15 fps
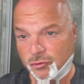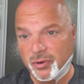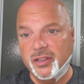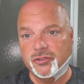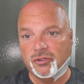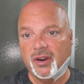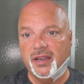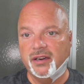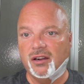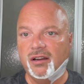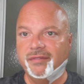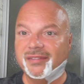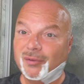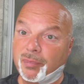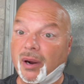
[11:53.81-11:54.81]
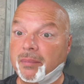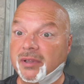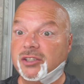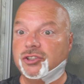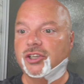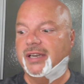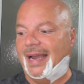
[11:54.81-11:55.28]
rinse right off, you probably
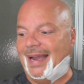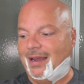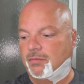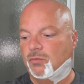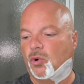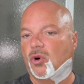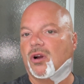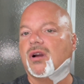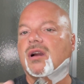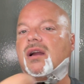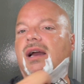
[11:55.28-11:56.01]
should add more